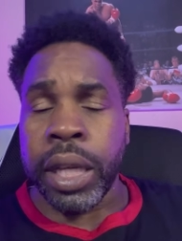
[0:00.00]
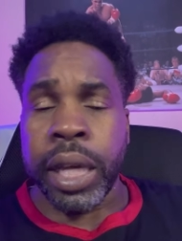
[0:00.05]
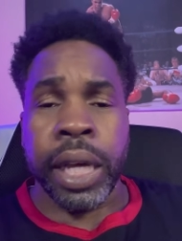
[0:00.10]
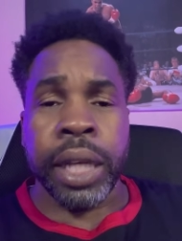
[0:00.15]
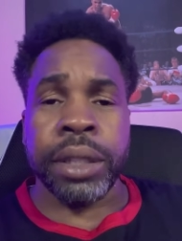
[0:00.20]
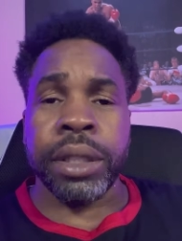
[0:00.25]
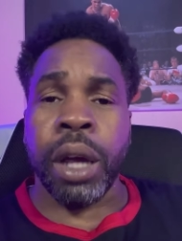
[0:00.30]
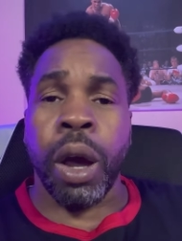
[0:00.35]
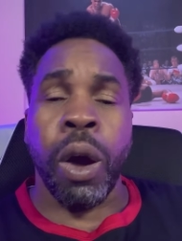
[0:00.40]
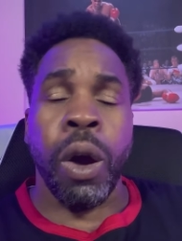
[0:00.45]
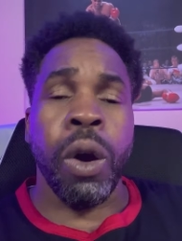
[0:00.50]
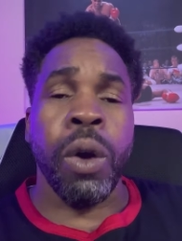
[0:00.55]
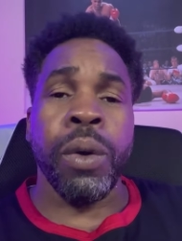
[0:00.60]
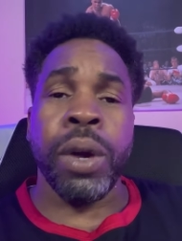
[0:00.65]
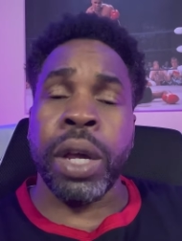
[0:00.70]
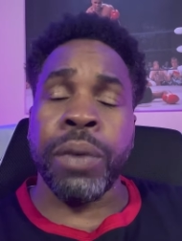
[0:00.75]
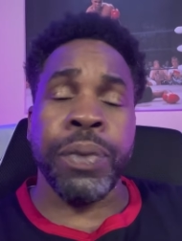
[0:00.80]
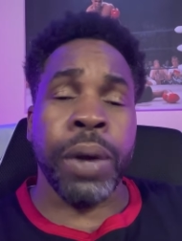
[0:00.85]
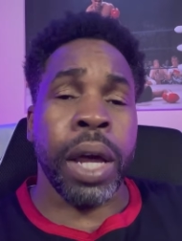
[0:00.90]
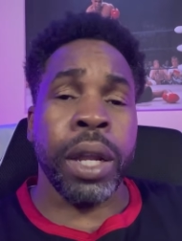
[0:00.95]
It's all,
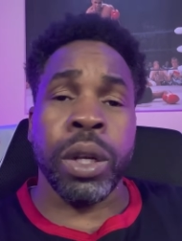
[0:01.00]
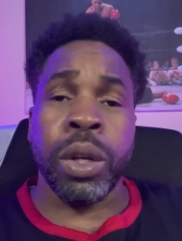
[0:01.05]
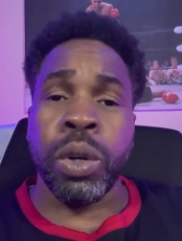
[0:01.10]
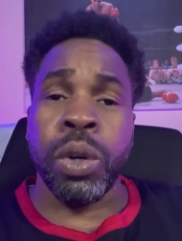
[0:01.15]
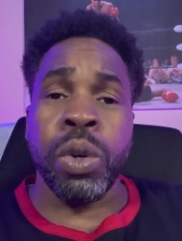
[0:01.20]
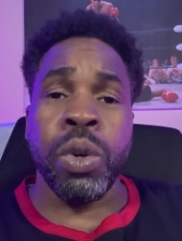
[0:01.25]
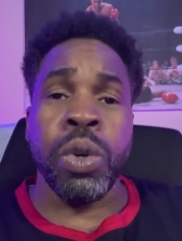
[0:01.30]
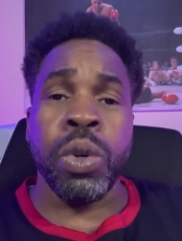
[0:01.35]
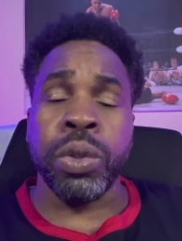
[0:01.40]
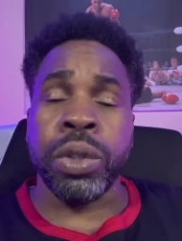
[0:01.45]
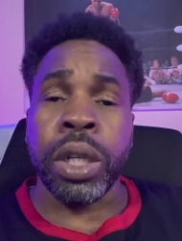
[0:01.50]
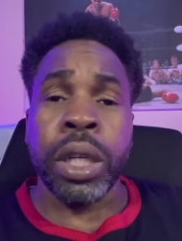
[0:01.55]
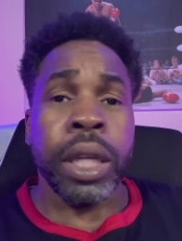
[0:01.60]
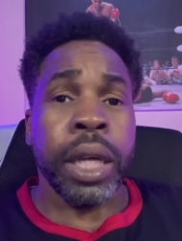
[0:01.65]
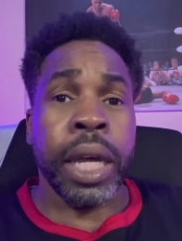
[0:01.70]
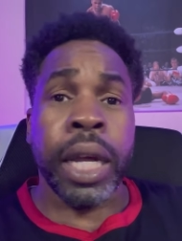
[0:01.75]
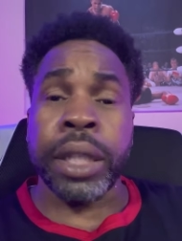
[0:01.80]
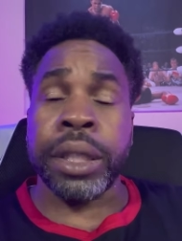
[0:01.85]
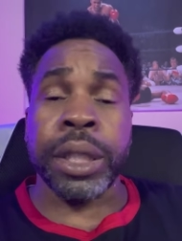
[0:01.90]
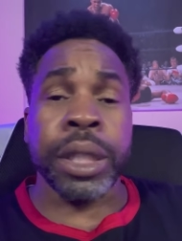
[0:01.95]
if I lose,
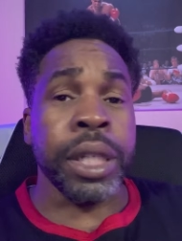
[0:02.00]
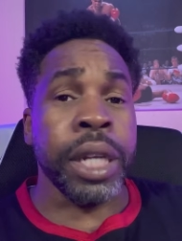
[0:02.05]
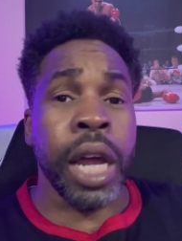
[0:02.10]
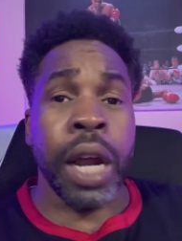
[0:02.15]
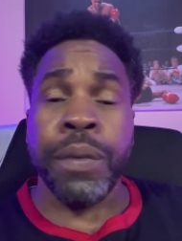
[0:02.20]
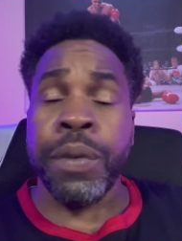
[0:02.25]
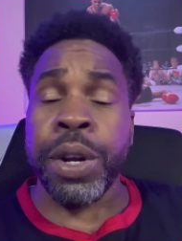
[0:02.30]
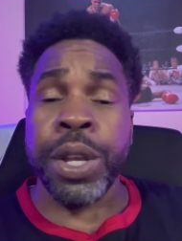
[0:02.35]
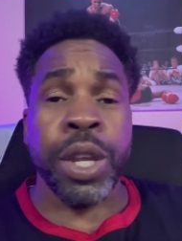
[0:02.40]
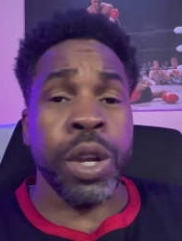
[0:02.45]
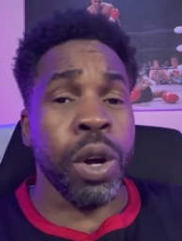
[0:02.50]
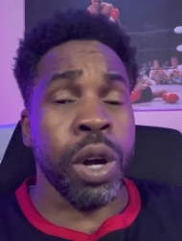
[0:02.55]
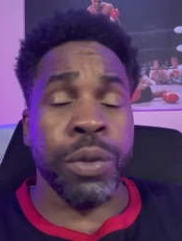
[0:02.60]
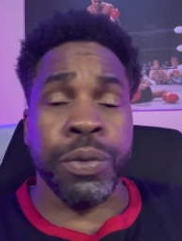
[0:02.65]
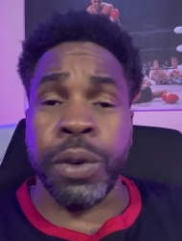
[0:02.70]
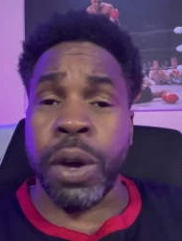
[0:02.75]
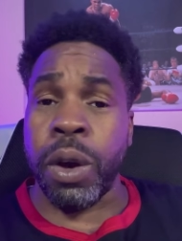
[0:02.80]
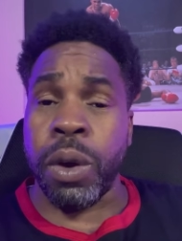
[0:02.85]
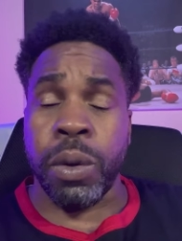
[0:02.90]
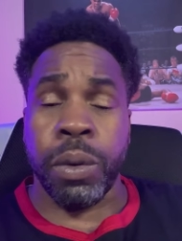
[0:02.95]
it's never your
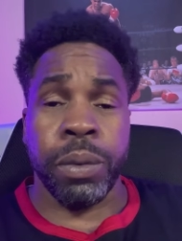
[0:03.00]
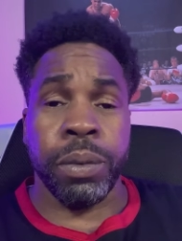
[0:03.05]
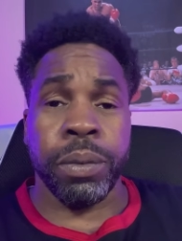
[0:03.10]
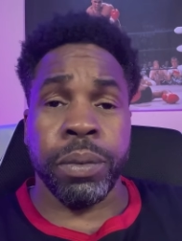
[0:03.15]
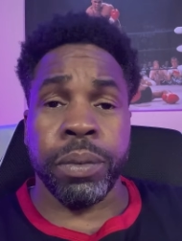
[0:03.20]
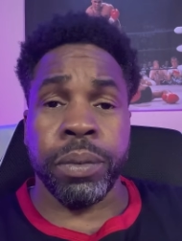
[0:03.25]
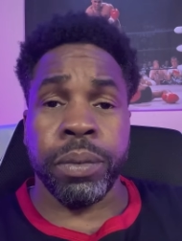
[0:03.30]
fault.